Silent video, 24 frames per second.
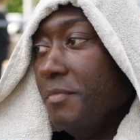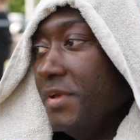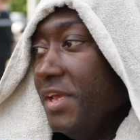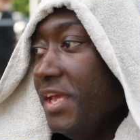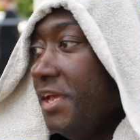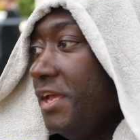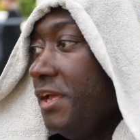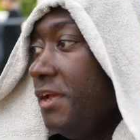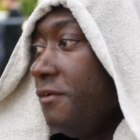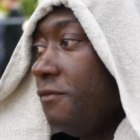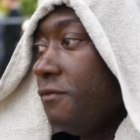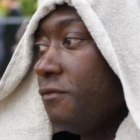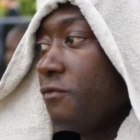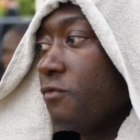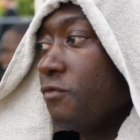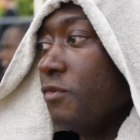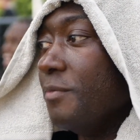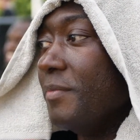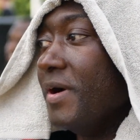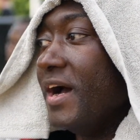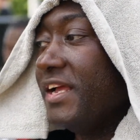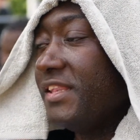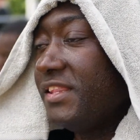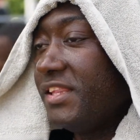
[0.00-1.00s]

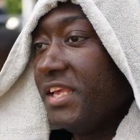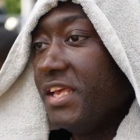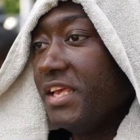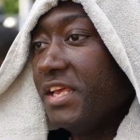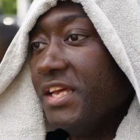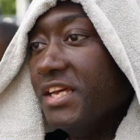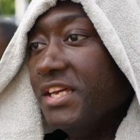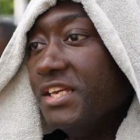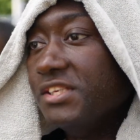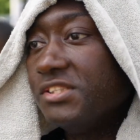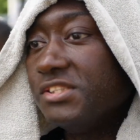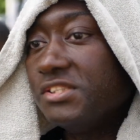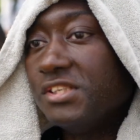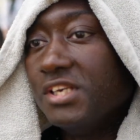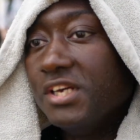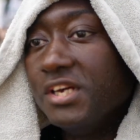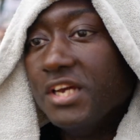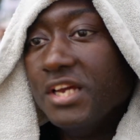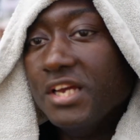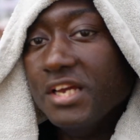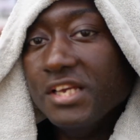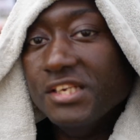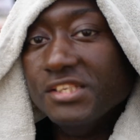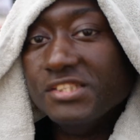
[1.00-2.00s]
What my thing
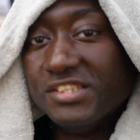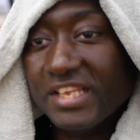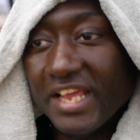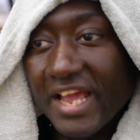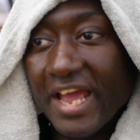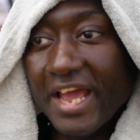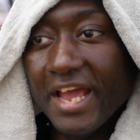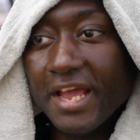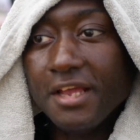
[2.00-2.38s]
is that